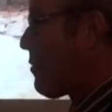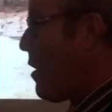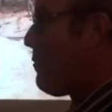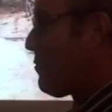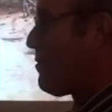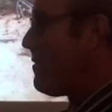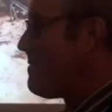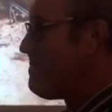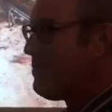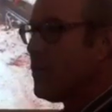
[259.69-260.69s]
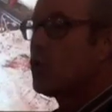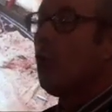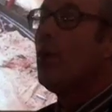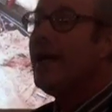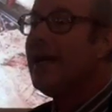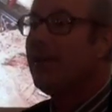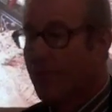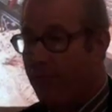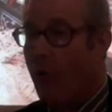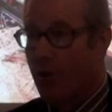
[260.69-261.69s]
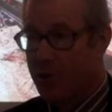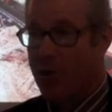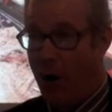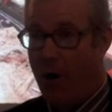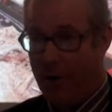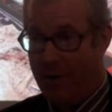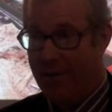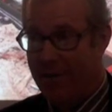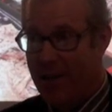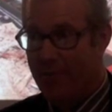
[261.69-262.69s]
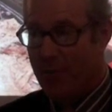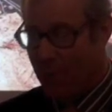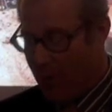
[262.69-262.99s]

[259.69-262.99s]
growth, to weed the forest garden, if